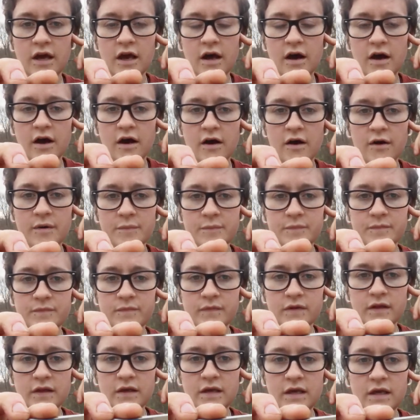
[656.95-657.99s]
Um,
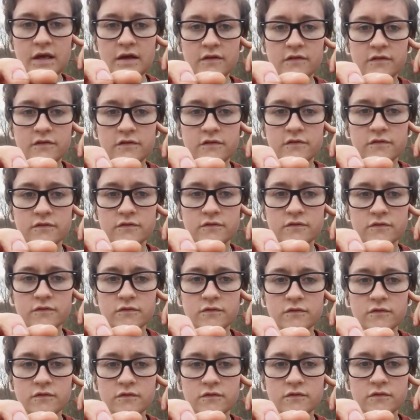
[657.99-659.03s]
it's
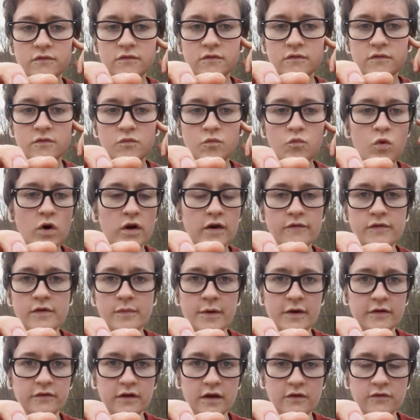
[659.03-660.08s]
one of the
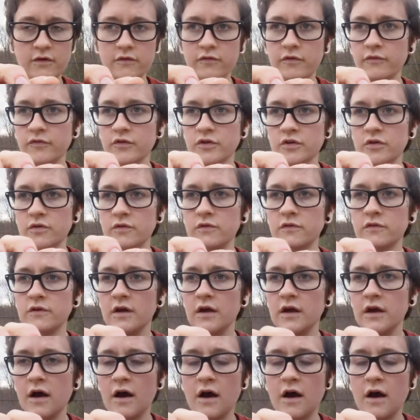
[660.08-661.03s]
best knives I've ever used.